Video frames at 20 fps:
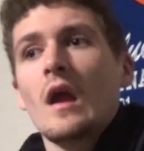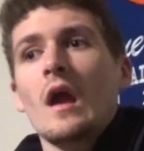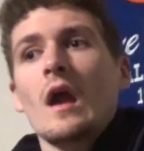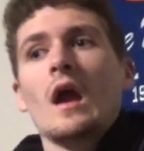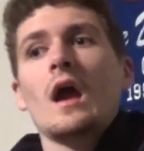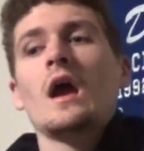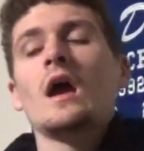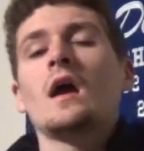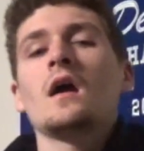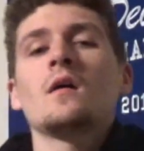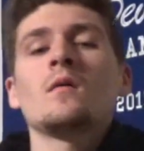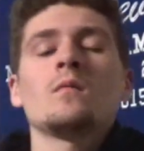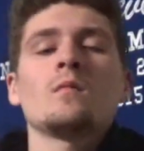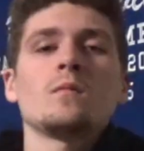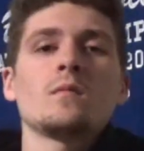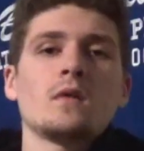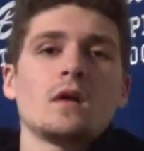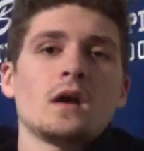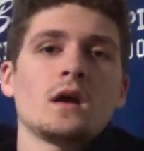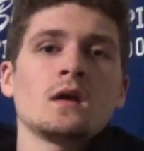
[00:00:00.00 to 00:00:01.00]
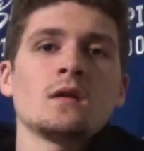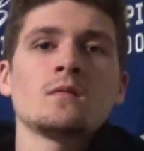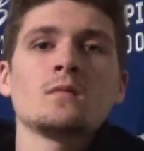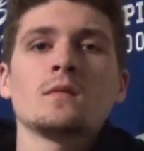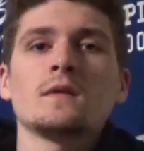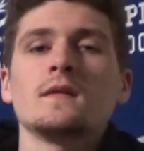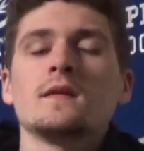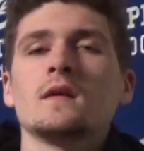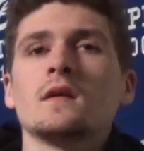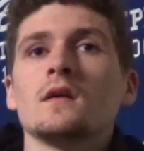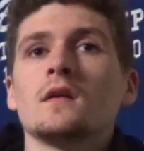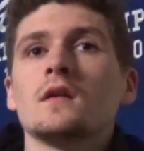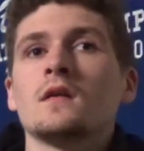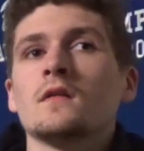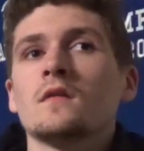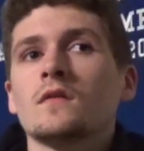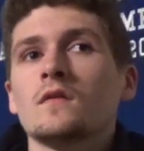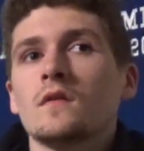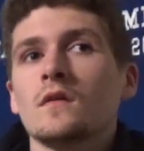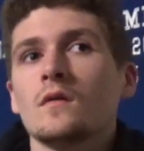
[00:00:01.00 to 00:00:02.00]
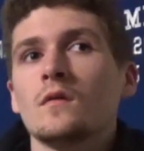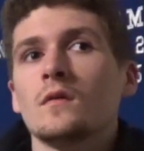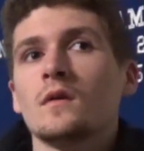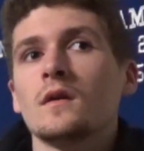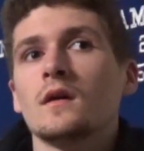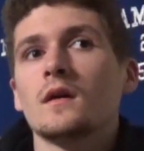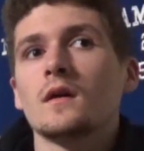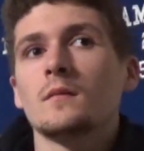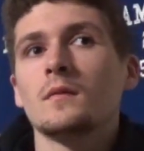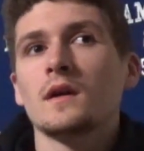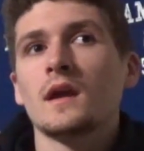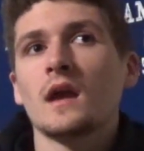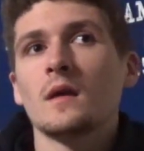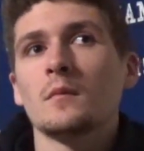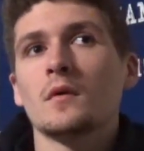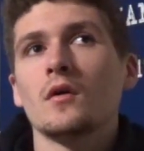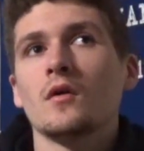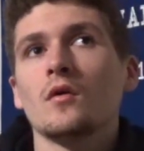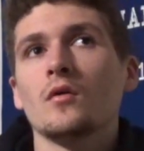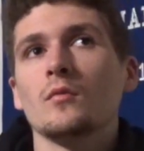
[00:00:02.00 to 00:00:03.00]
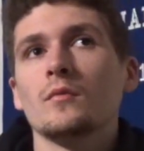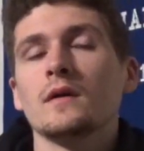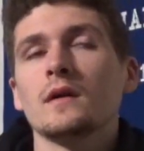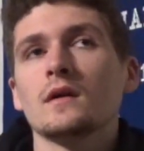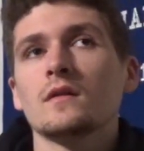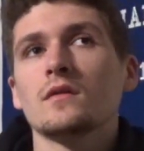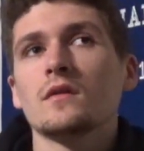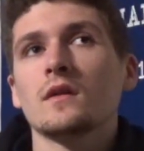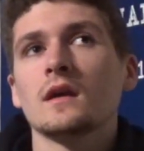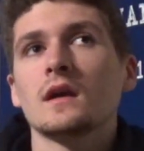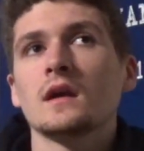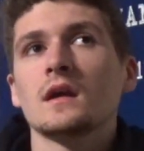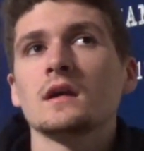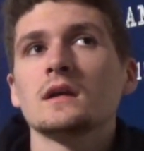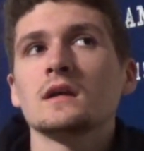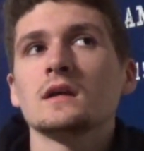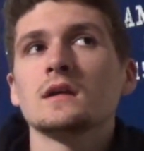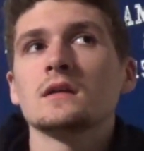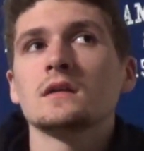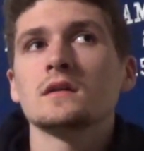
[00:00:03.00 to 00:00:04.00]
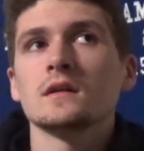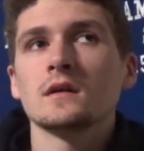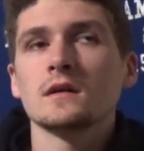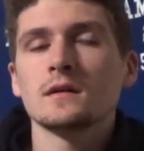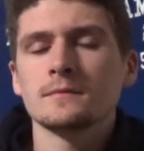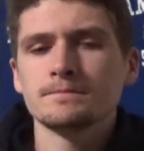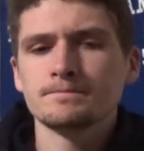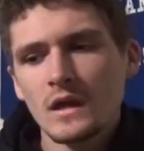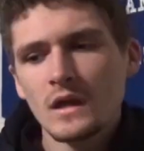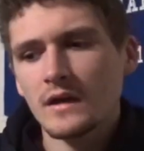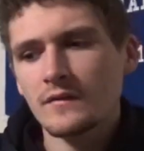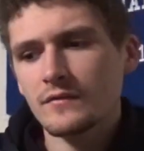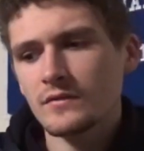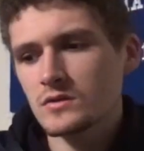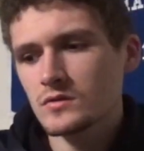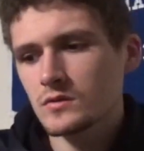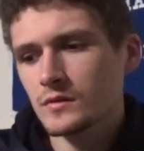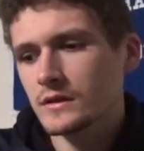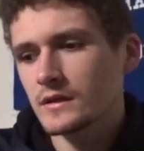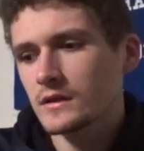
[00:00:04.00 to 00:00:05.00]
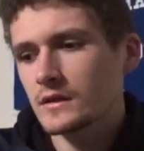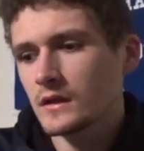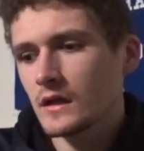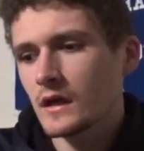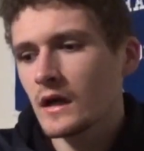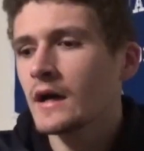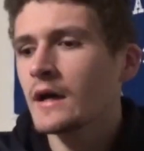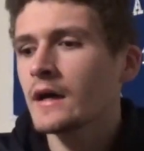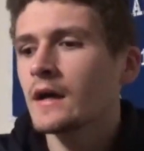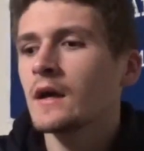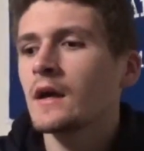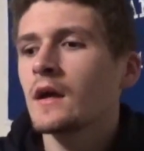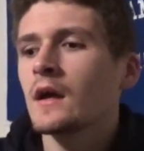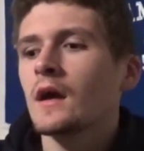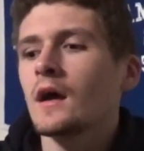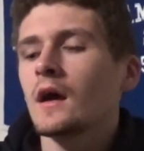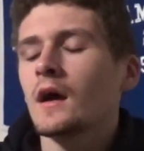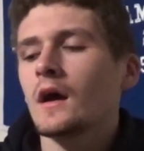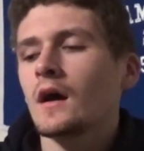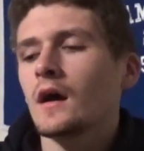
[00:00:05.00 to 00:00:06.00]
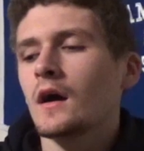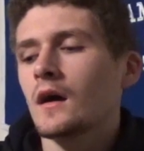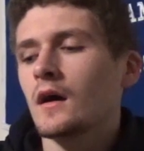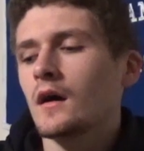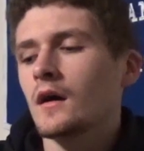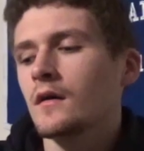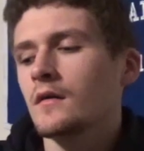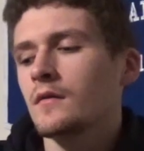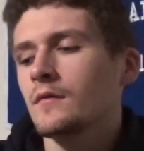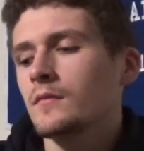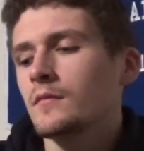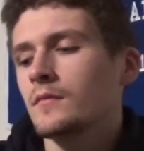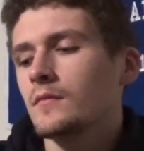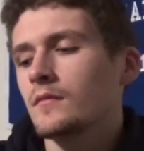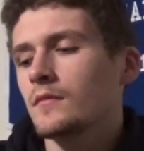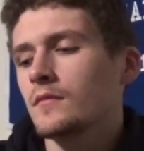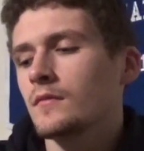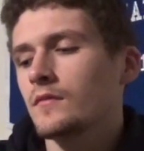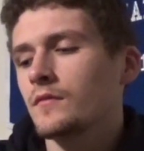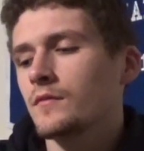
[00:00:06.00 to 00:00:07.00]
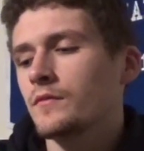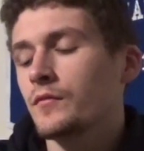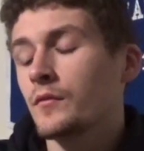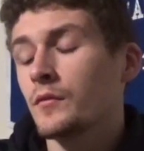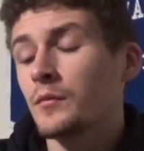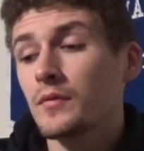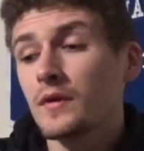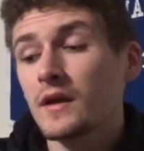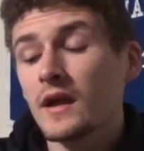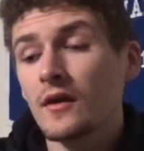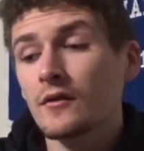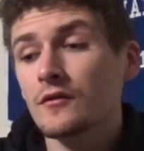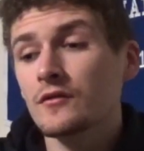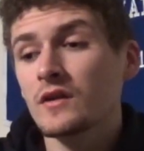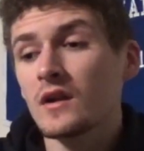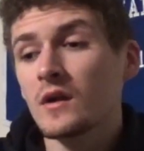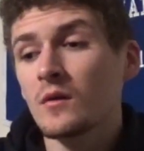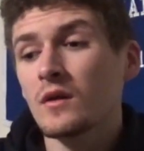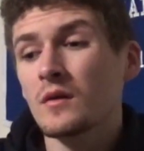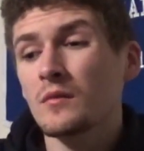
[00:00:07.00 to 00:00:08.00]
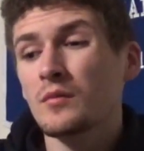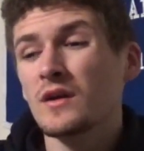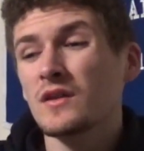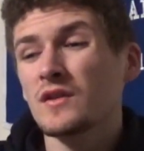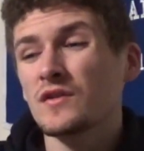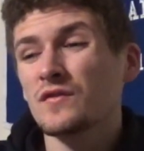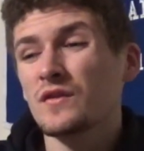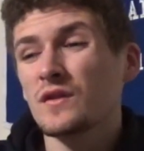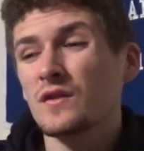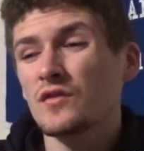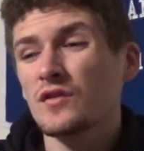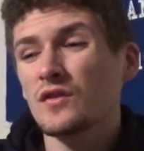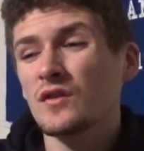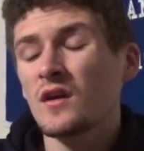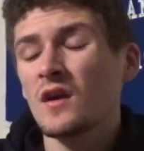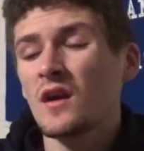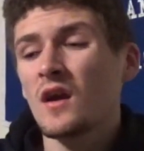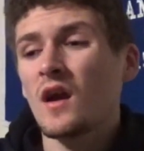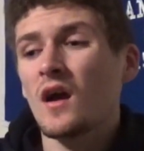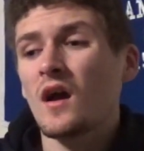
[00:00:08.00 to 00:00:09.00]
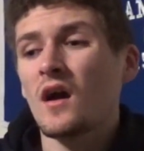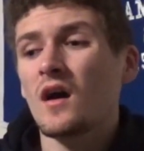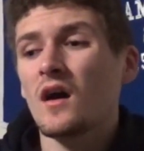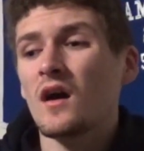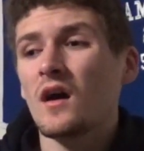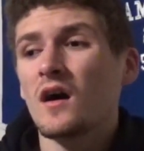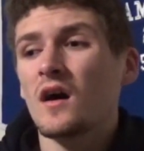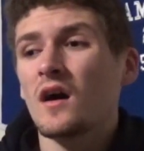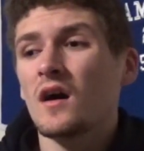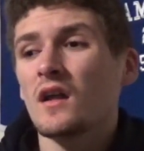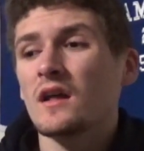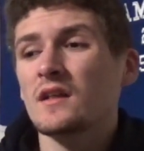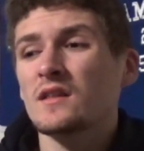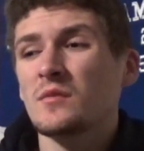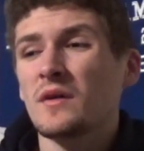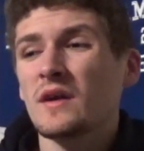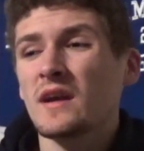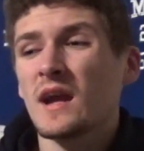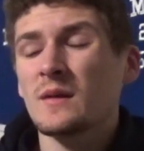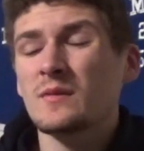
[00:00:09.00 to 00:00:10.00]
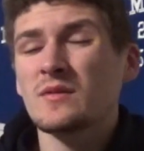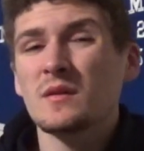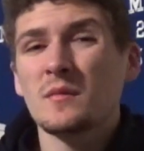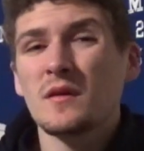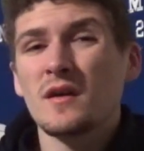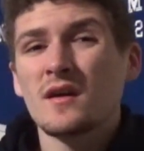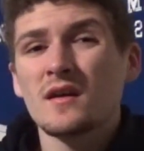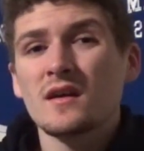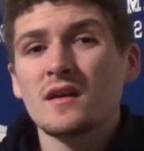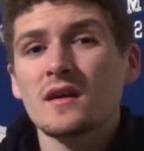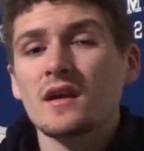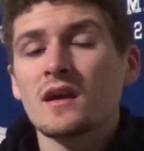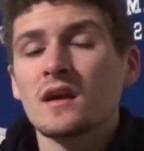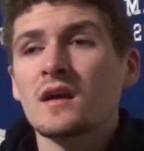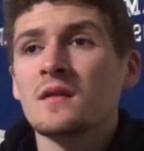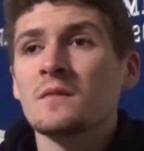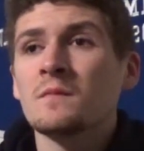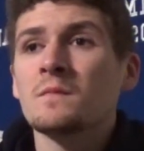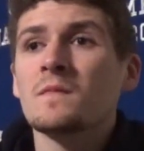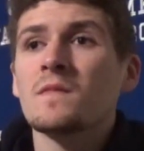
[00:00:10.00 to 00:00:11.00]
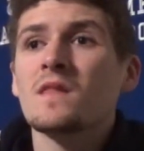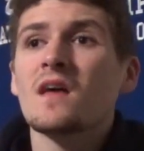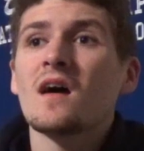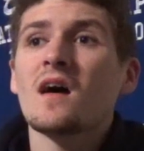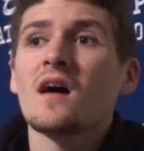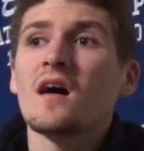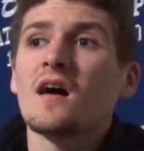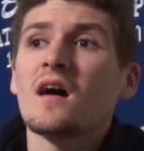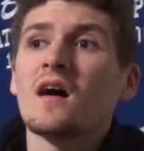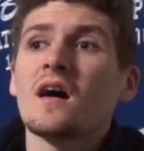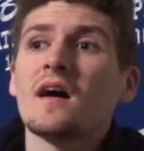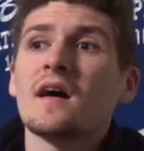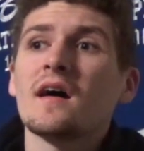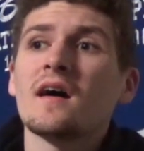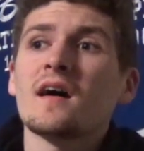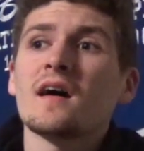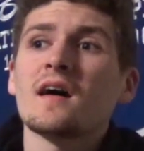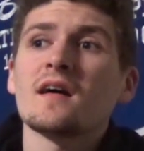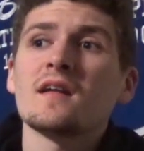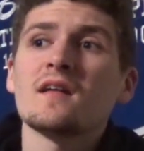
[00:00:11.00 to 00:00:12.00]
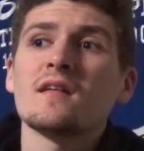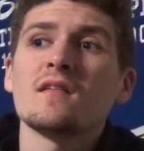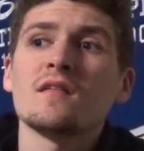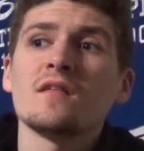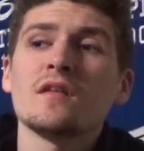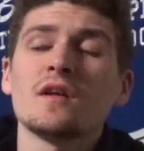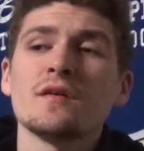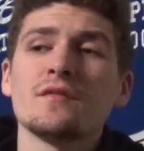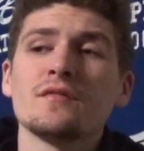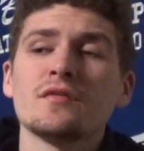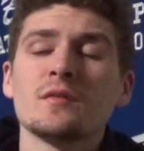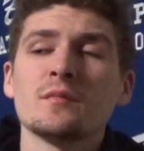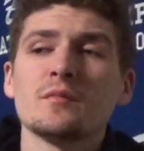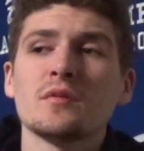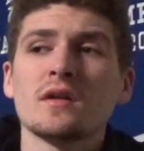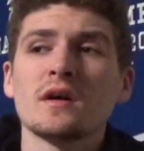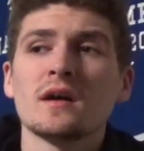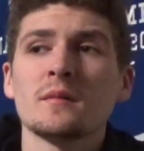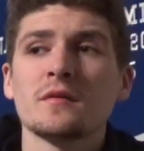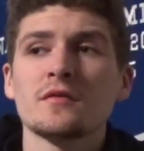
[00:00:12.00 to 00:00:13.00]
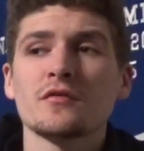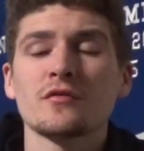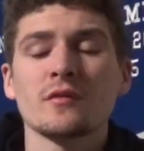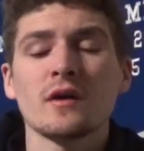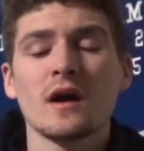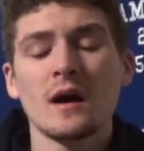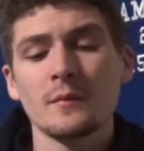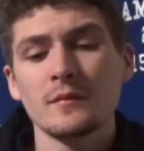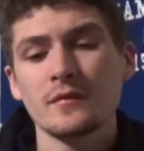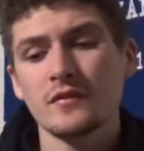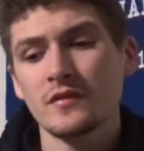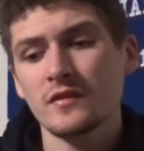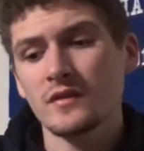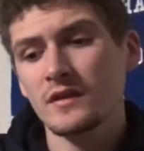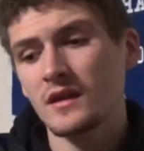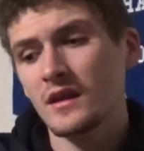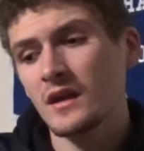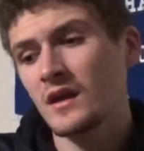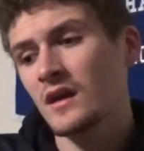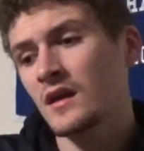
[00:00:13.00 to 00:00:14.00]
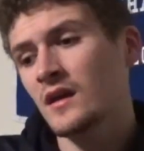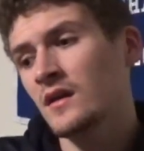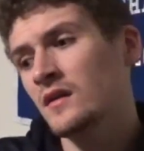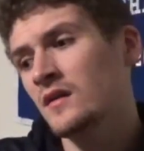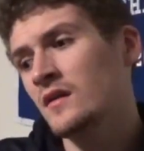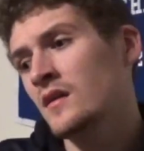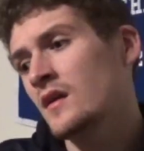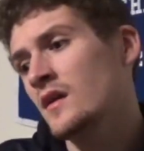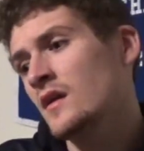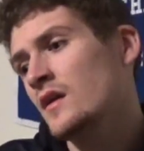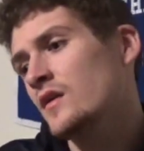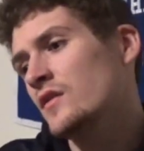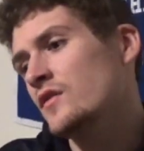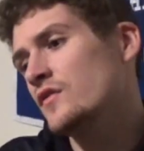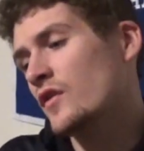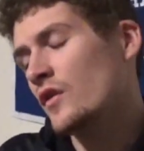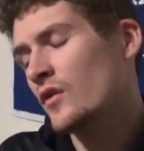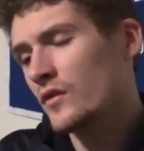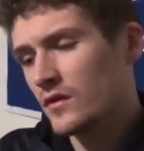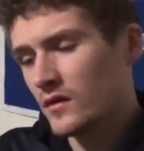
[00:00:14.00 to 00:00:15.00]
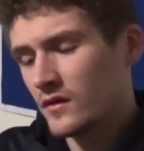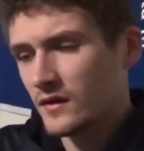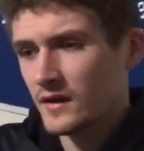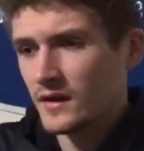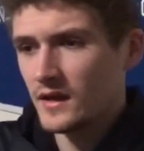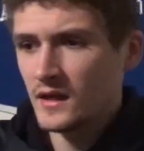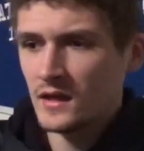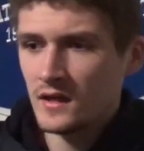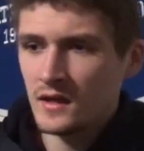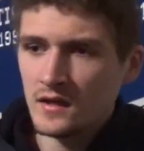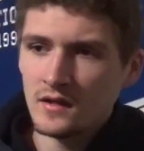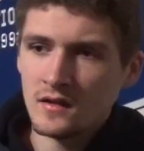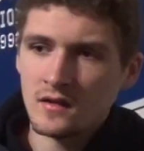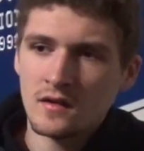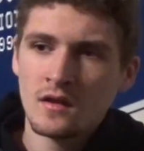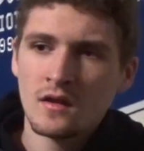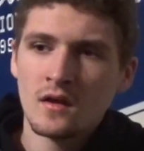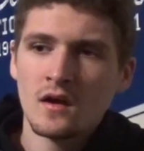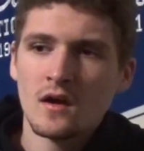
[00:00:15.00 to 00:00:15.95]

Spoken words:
And we did, and so it became a whole big thing, and I've enjoyed it a lot. For characters that I want to play in the future, I'd like to play Captain America again. I'd love to play Mr. Robinson again, Joker again.